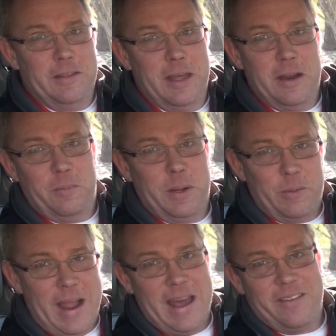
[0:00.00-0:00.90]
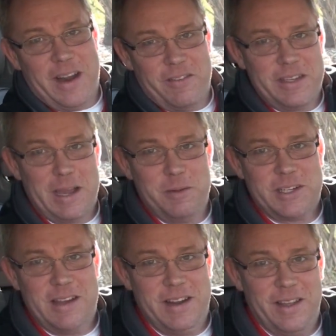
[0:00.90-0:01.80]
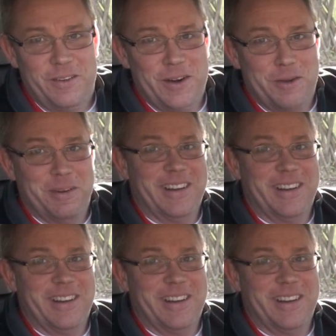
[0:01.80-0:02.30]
and then it'll be rattling every time you drive down the road.